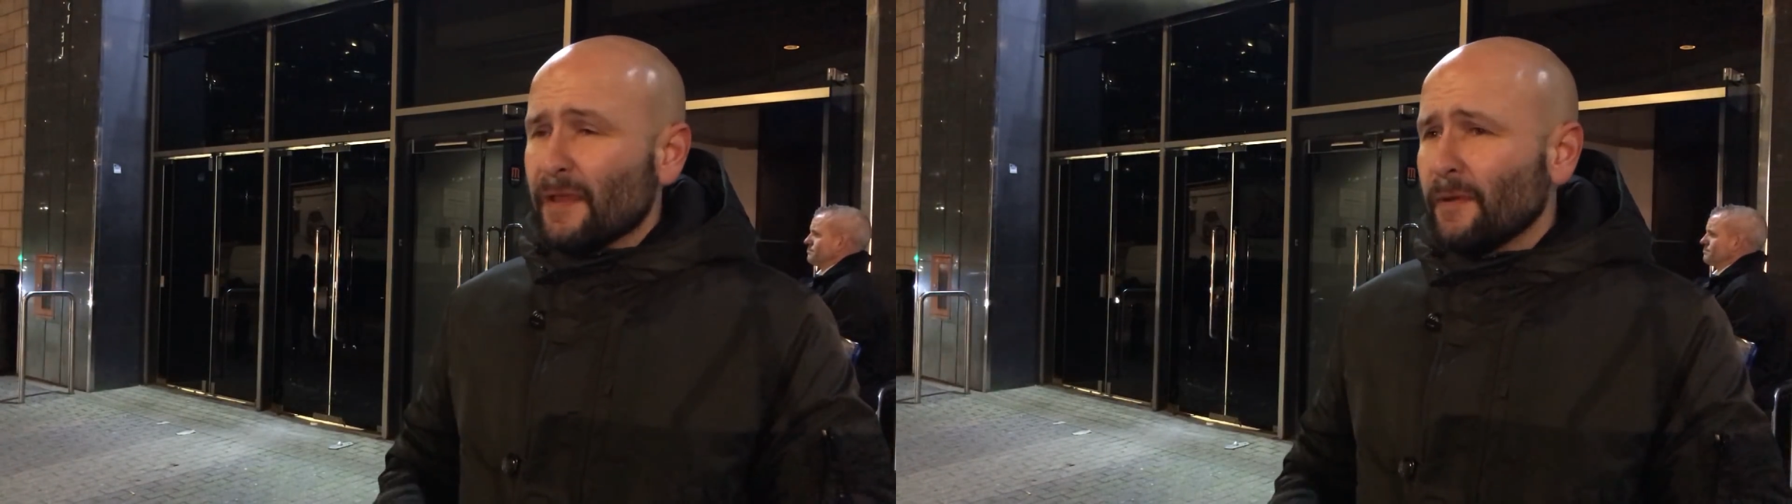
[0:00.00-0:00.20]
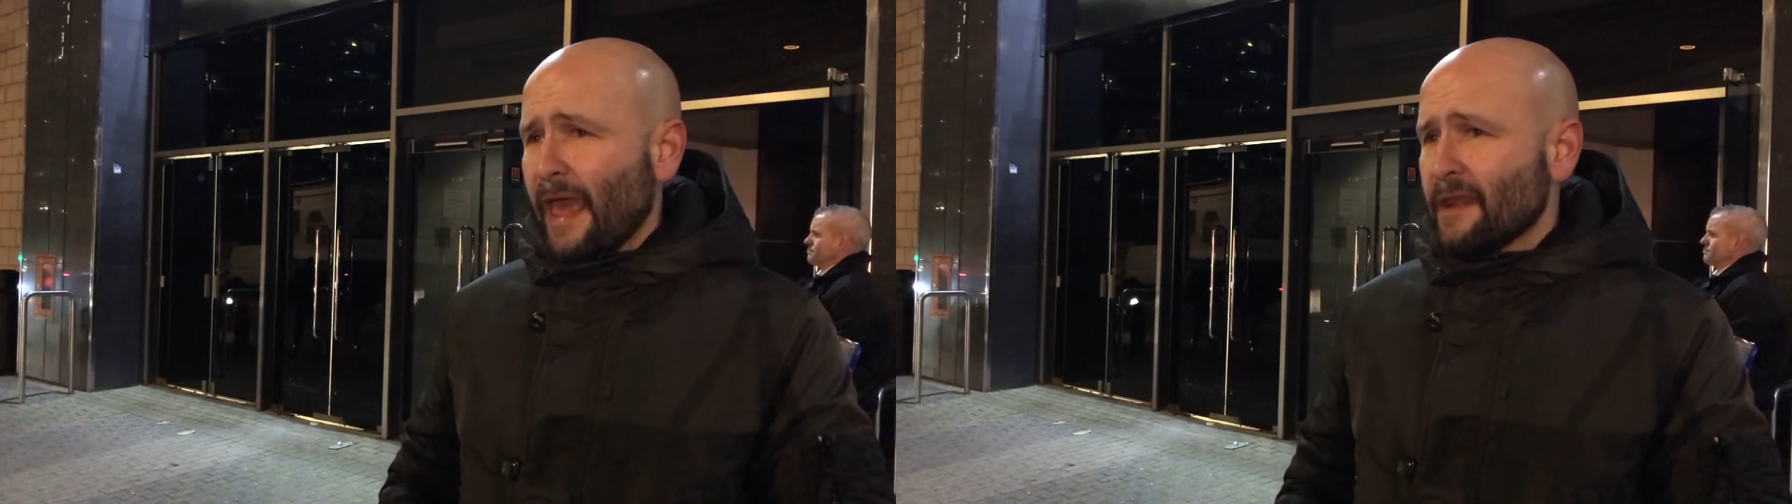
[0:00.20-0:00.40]

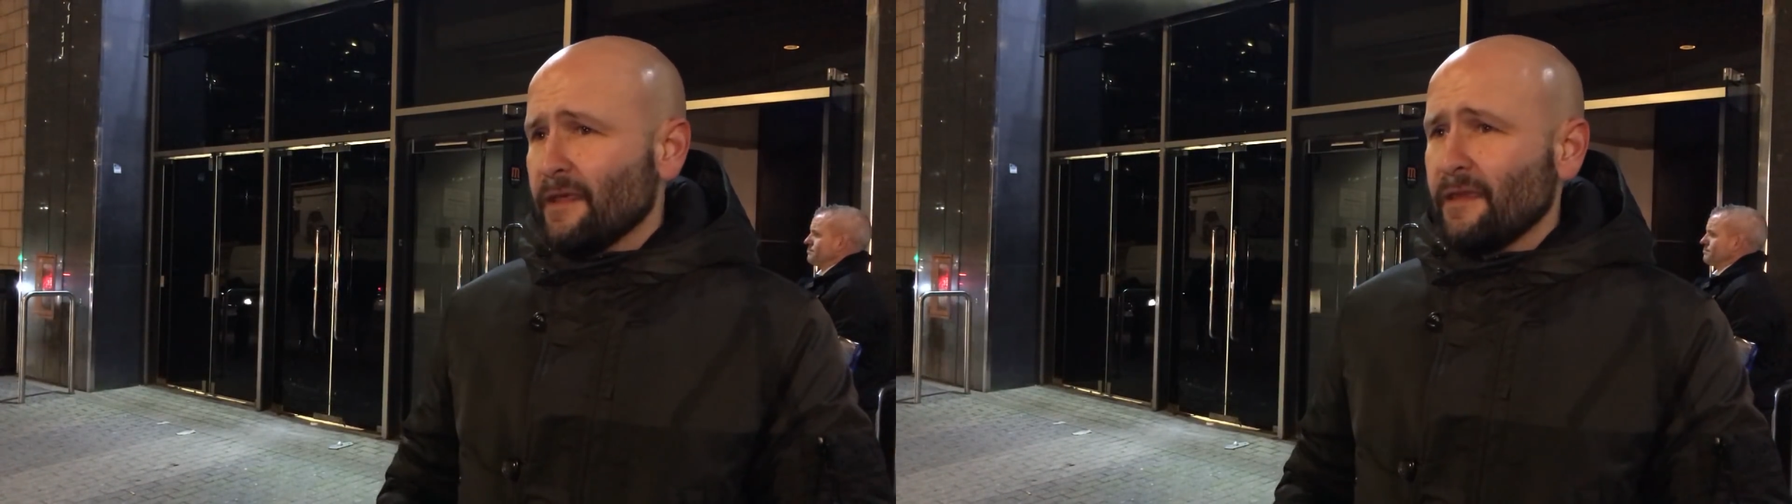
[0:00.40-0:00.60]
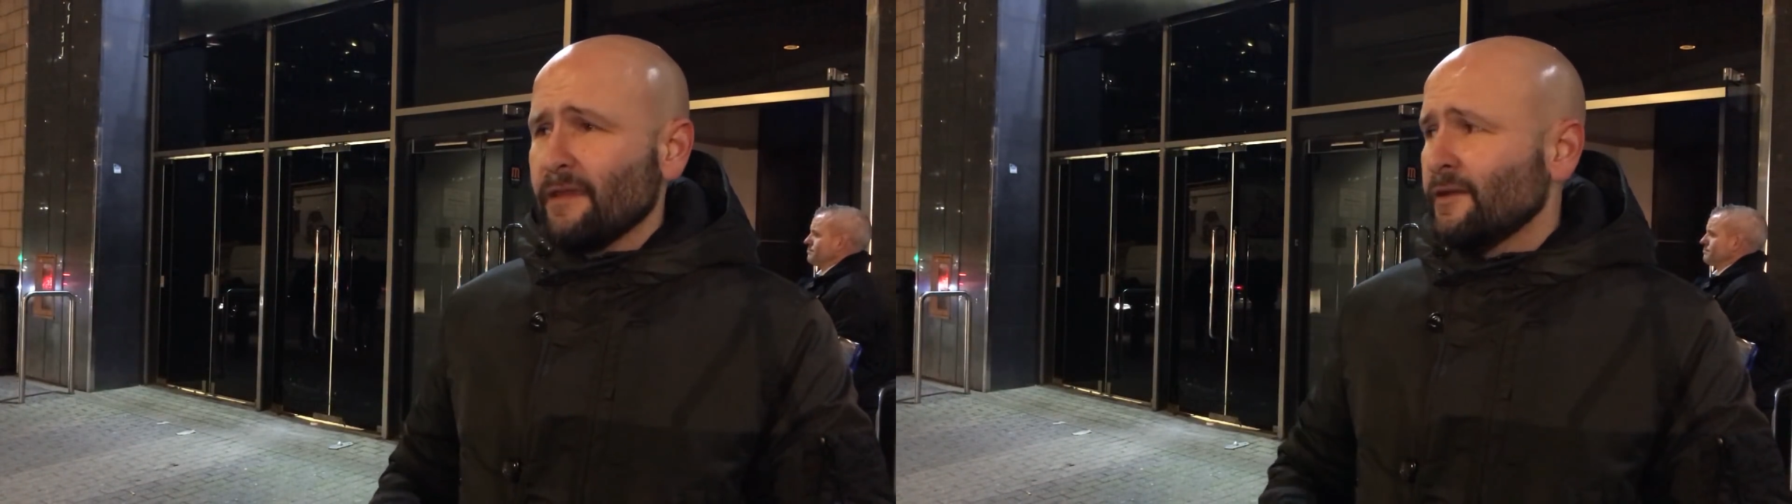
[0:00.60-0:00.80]
able to
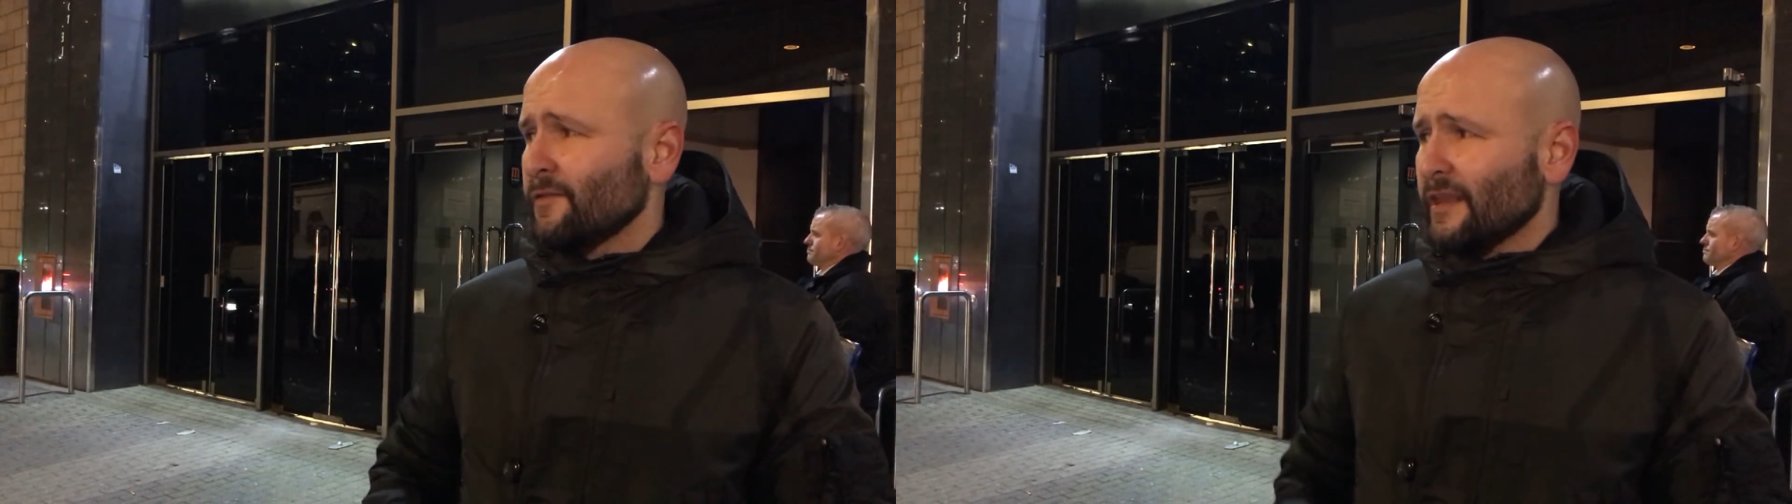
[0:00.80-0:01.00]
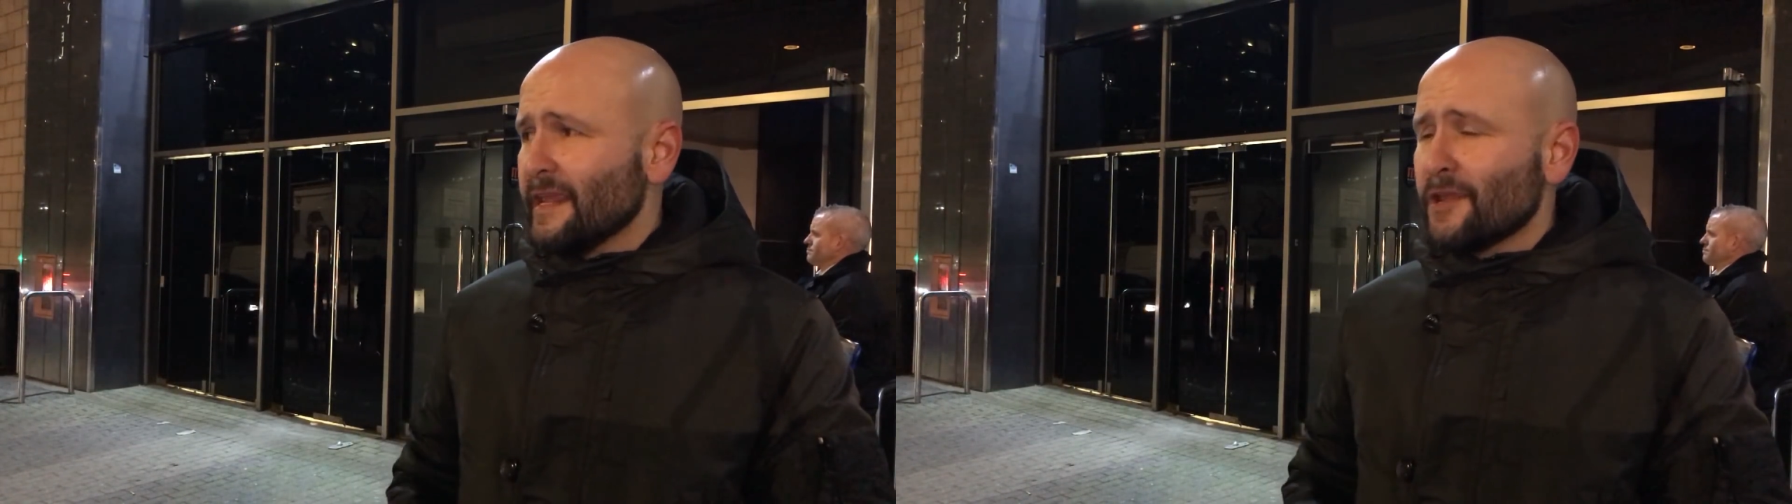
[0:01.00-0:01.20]
enter
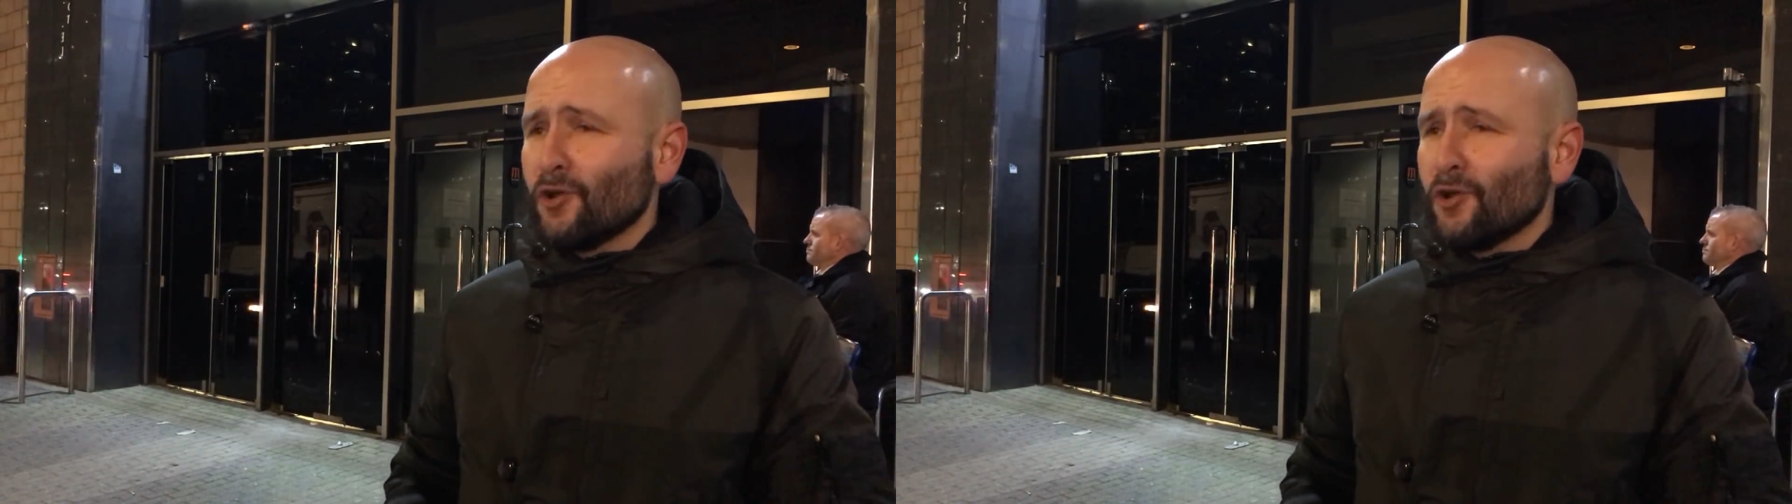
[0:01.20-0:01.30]
the League